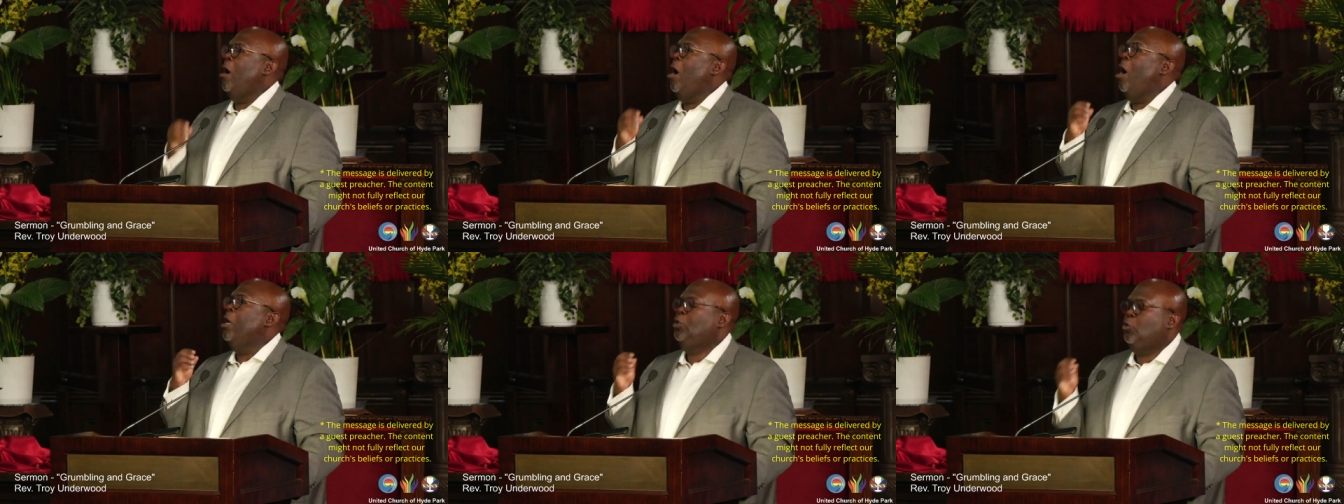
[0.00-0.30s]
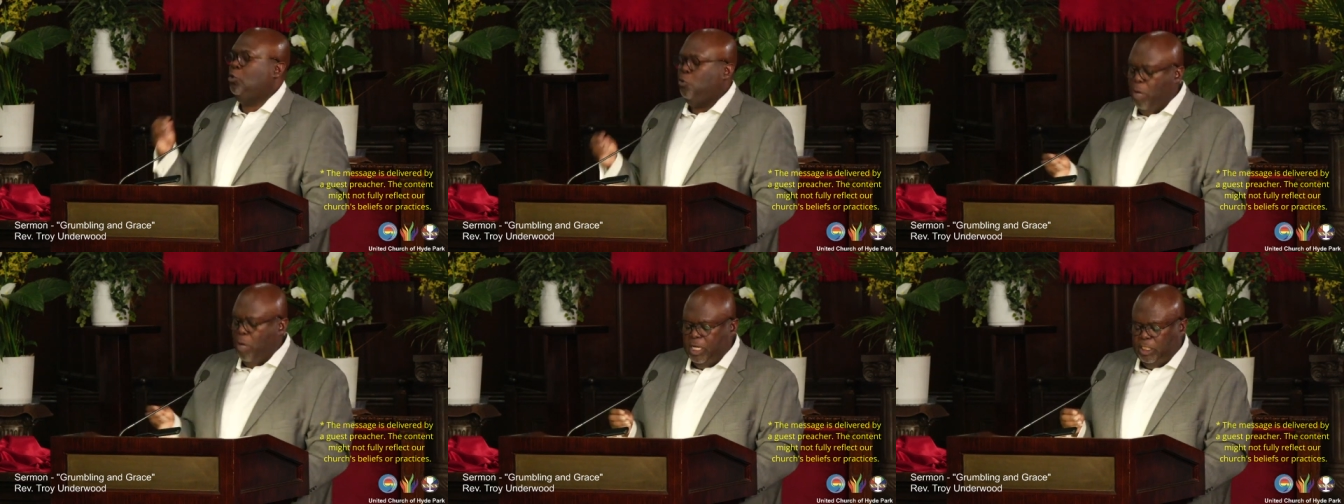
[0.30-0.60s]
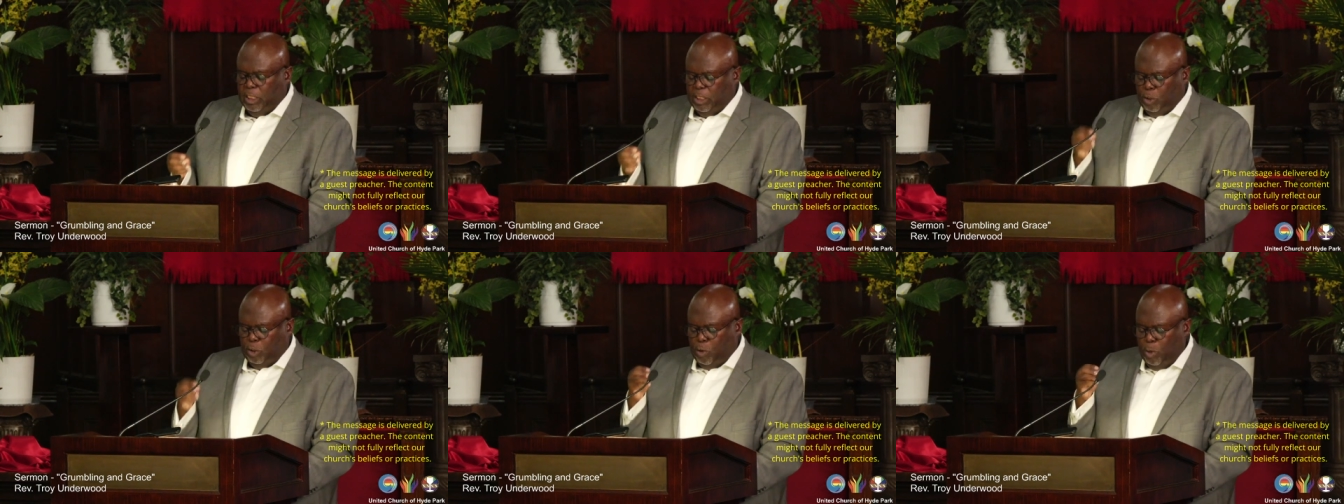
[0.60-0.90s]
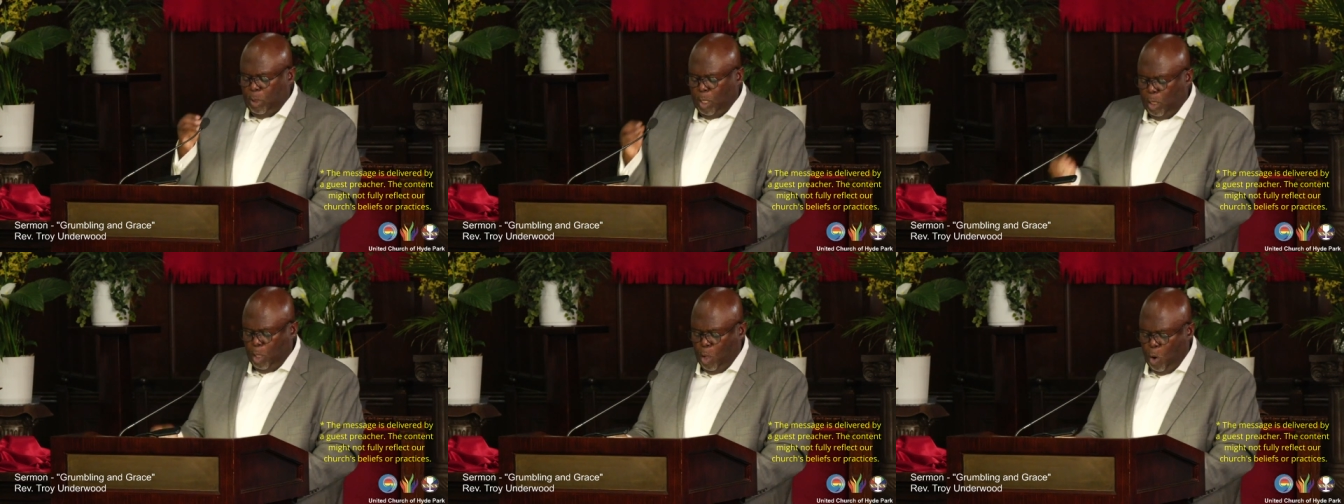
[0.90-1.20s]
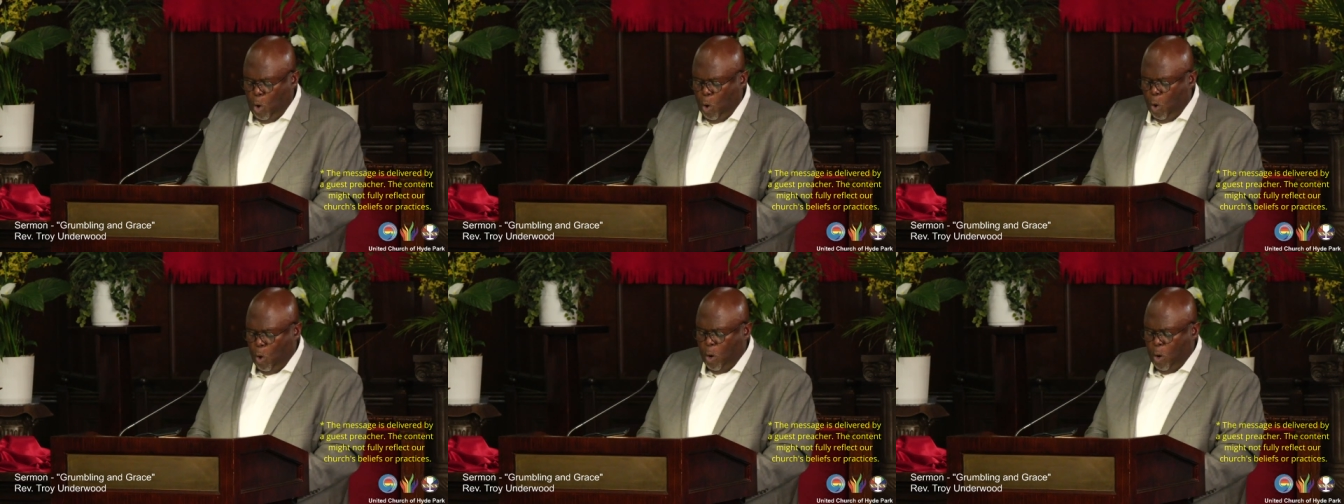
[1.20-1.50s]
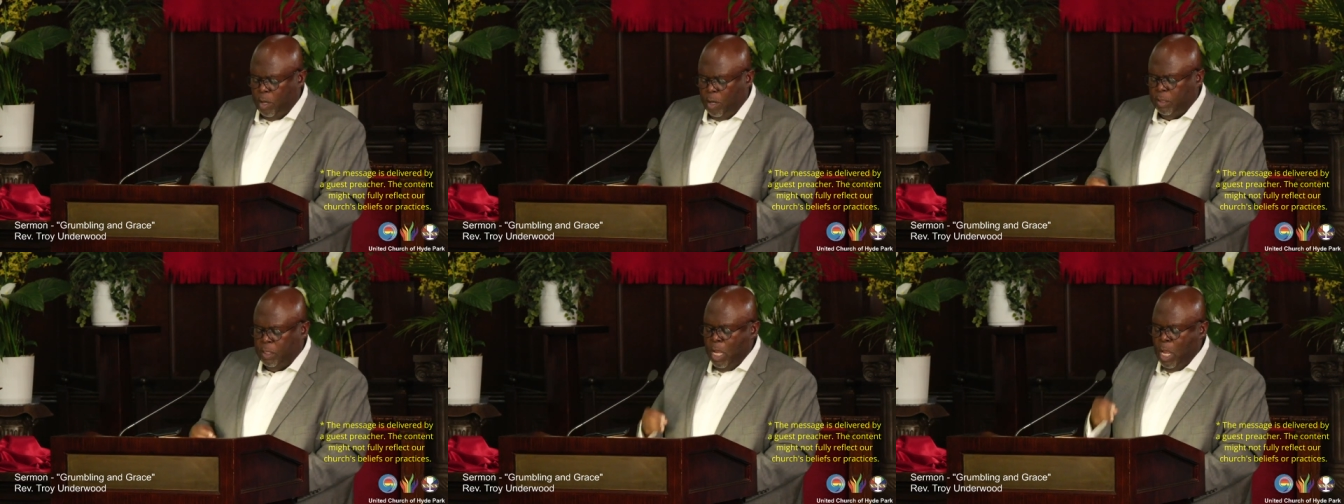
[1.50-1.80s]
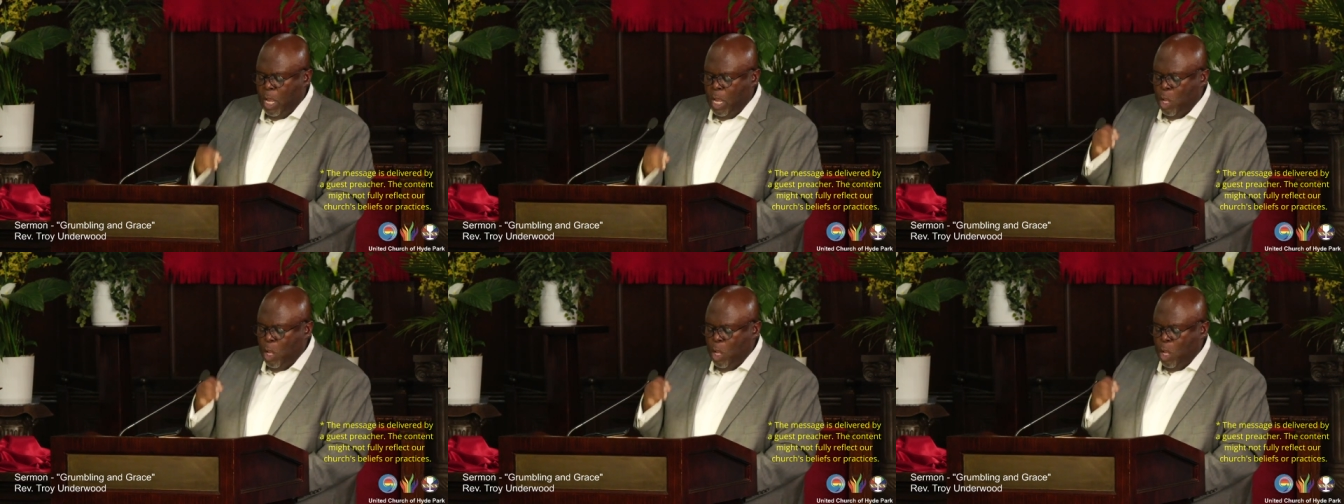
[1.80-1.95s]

outstretched to the Lord,